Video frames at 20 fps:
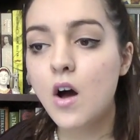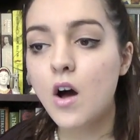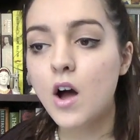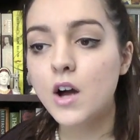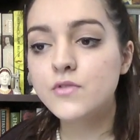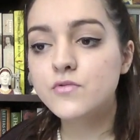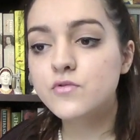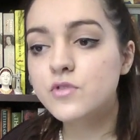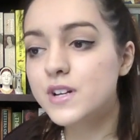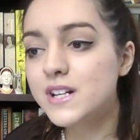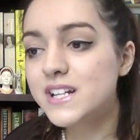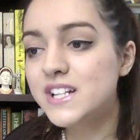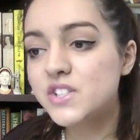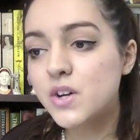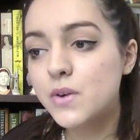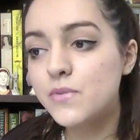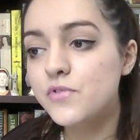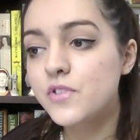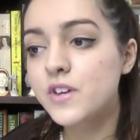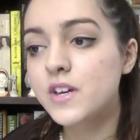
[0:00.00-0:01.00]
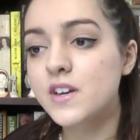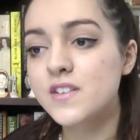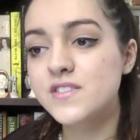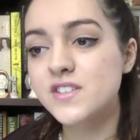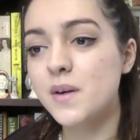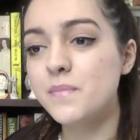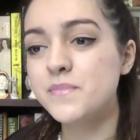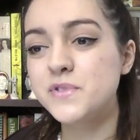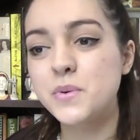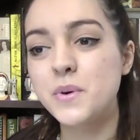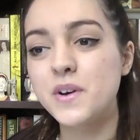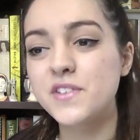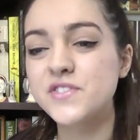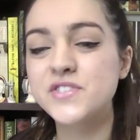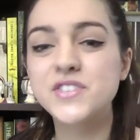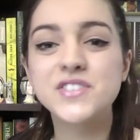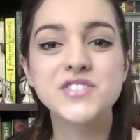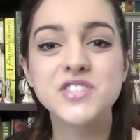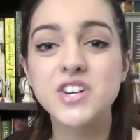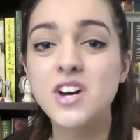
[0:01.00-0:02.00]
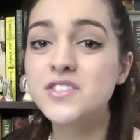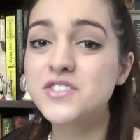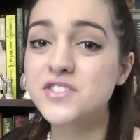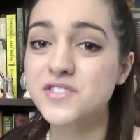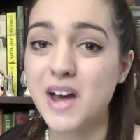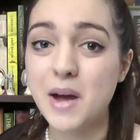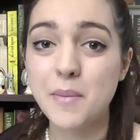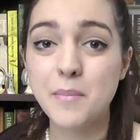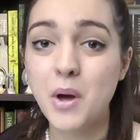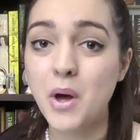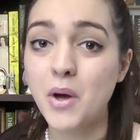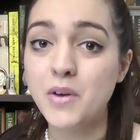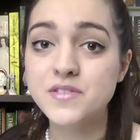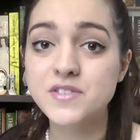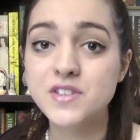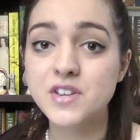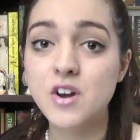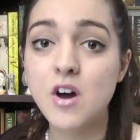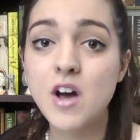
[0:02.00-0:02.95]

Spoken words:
I really don't think it's up to us to judge that person.